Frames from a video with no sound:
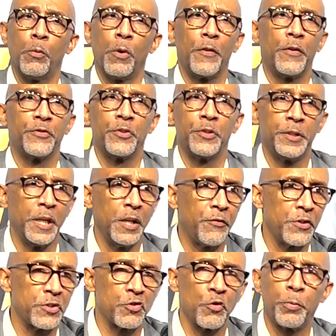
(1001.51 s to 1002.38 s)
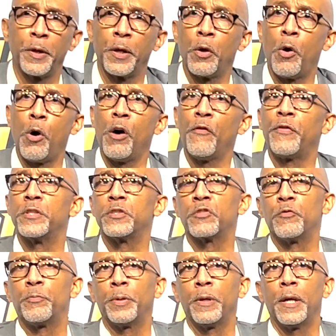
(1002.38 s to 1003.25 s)
whether it's a defensive play or
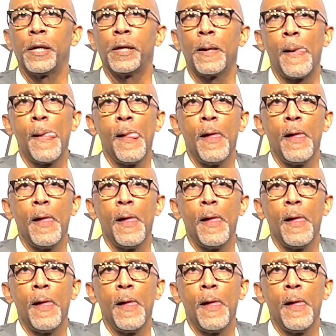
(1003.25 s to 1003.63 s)
offensive play.